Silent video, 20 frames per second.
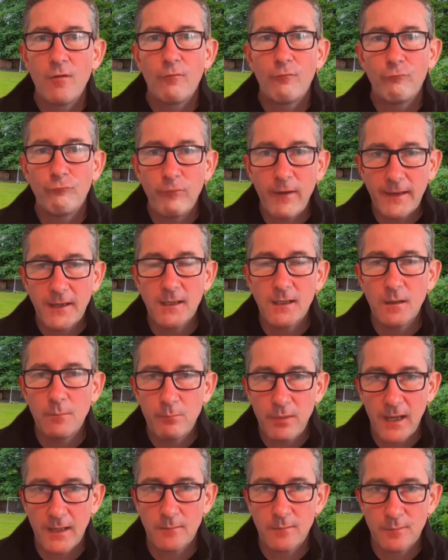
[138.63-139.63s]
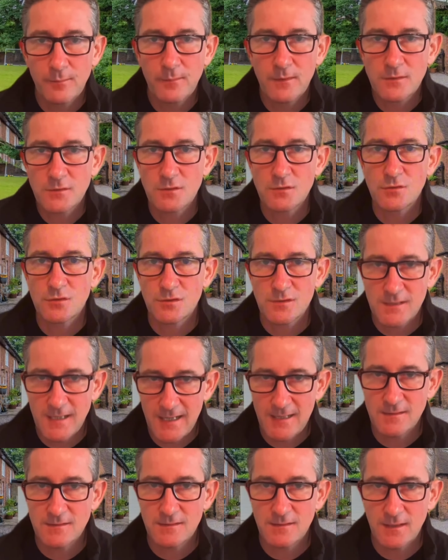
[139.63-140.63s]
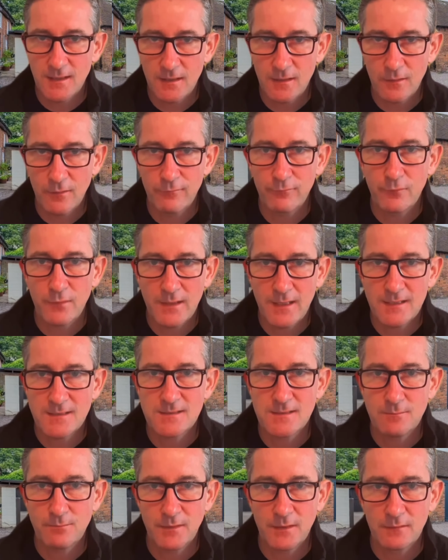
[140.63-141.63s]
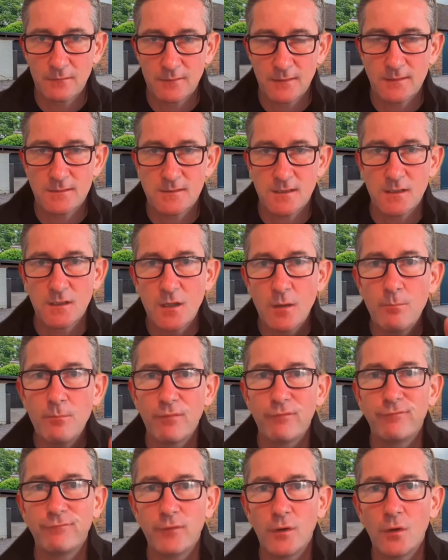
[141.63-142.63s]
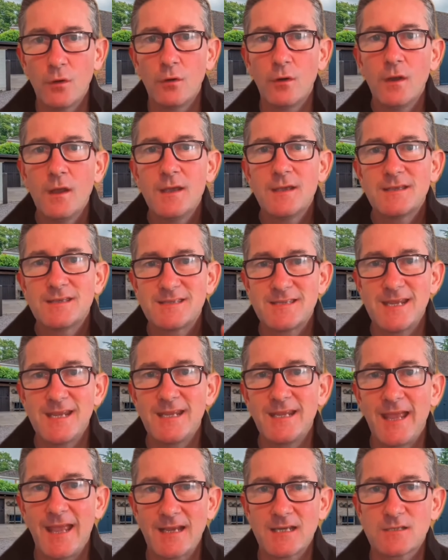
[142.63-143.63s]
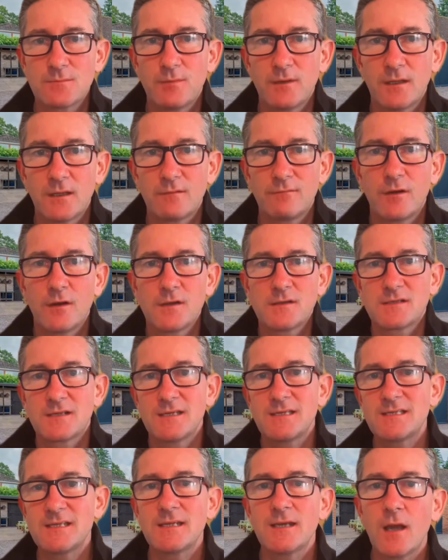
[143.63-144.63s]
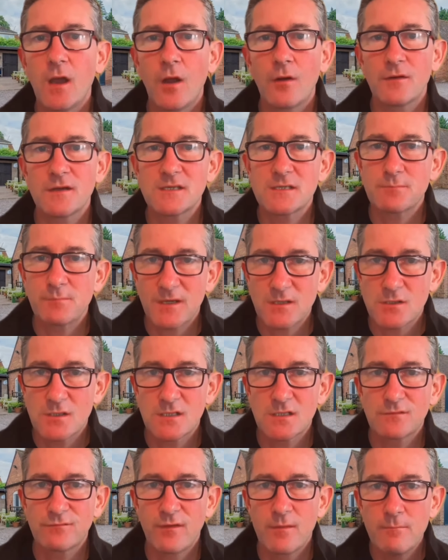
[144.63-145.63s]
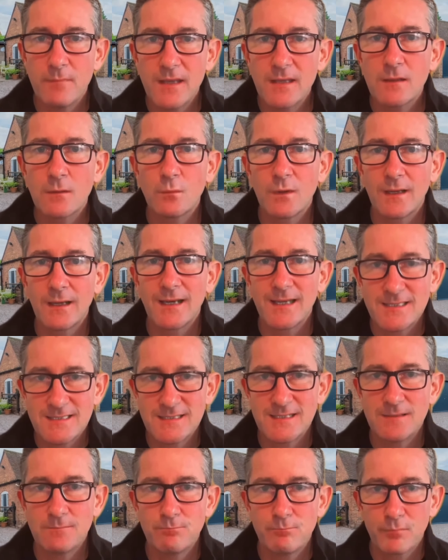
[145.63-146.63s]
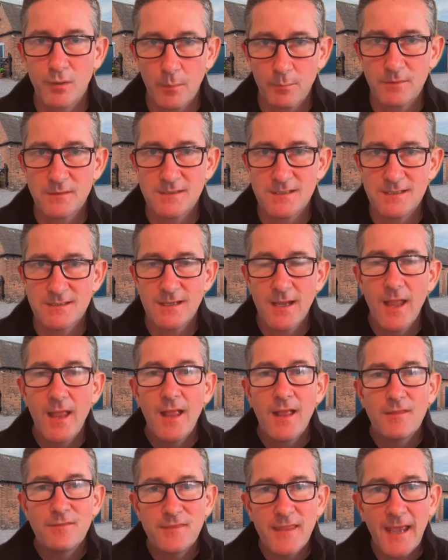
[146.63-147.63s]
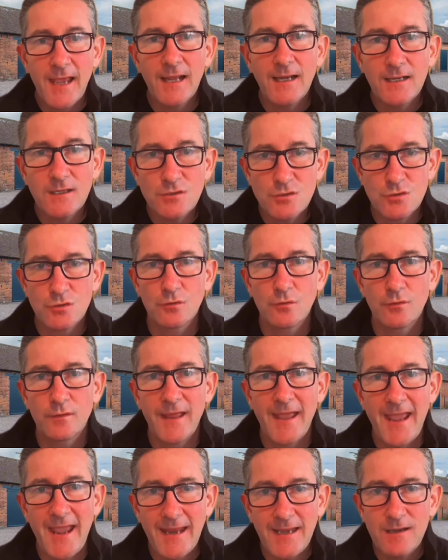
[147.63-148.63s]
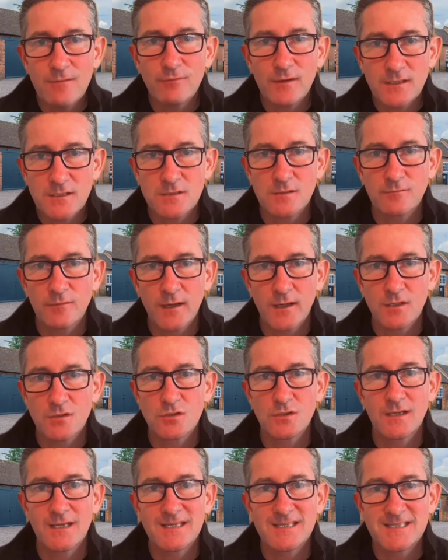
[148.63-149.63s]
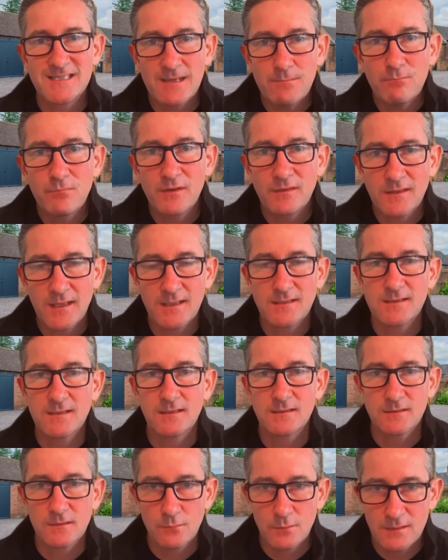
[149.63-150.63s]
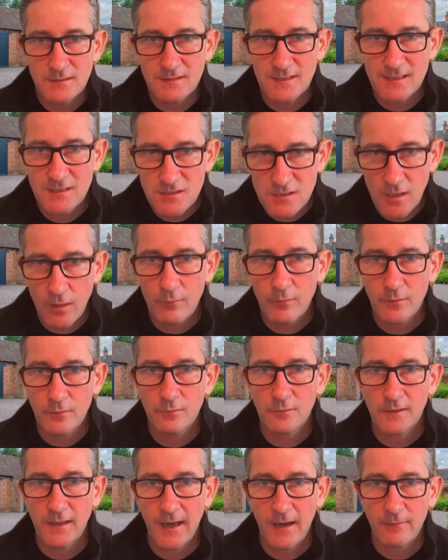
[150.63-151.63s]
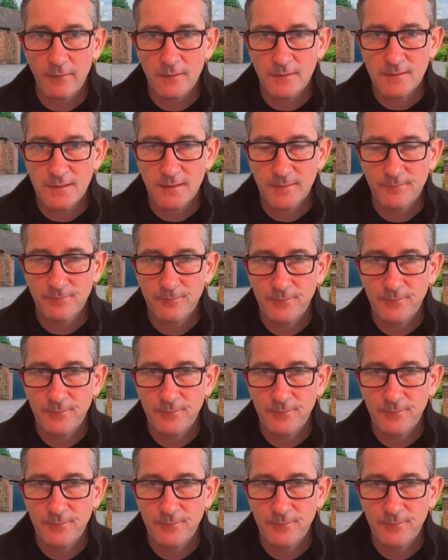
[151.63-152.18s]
Regular planning permission just isn't enough with listed buildings. Number 4, seek expert advice. Consider hiring specialists familiar with listed properties. They'll ensure that any restoration is sympathetic to its historical character.